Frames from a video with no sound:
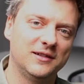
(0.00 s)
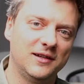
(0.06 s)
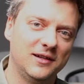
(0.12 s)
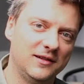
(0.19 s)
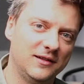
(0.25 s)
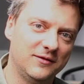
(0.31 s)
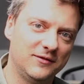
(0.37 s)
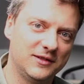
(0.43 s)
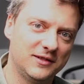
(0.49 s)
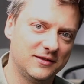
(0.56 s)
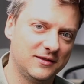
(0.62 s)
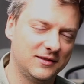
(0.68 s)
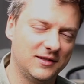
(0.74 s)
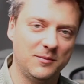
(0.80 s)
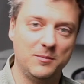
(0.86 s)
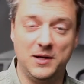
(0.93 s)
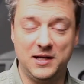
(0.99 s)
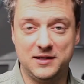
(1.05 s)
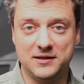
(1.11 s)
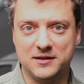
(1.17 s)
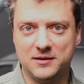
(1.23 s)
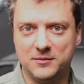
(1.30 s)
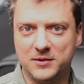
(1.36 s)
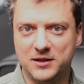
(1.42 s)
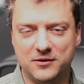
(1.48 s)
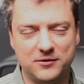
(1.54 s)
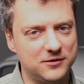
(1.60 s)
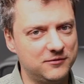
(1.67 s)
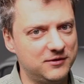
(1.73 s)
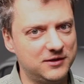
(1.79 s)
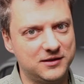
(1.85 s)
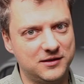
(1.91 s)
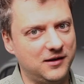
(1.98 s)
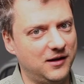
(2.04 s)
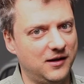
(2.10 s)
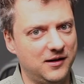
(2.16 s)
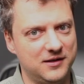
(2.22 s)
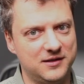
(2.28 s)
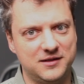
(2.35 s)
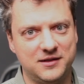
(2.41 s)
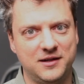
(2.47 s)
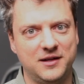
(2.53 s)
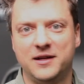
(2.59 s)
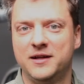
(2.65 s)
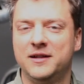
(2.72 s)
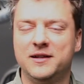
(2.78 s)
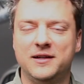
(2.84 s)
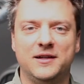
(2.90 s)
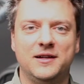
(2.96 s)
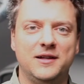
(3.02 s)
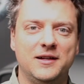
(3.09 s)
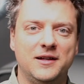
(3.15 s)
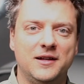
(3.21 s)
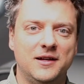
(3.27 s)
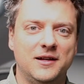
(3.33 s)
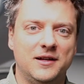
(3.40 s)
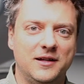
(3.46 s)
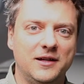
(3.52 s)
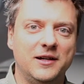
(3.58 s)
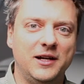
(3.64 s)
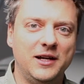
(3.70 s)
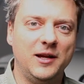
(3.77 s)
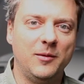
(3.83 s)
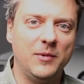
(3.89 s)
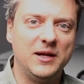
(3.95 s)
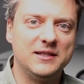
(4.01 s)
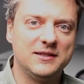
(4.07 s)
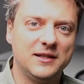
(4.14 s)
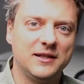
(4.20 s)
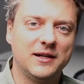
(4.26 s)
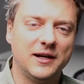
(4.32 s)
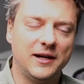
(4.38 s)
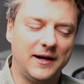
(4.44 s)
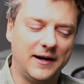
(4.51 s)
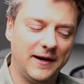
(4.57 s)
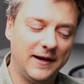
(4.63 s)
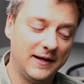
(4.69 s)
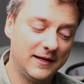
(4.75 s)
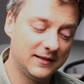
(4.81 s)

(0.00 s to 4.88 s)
and this is amazing, because this car is really amazing car.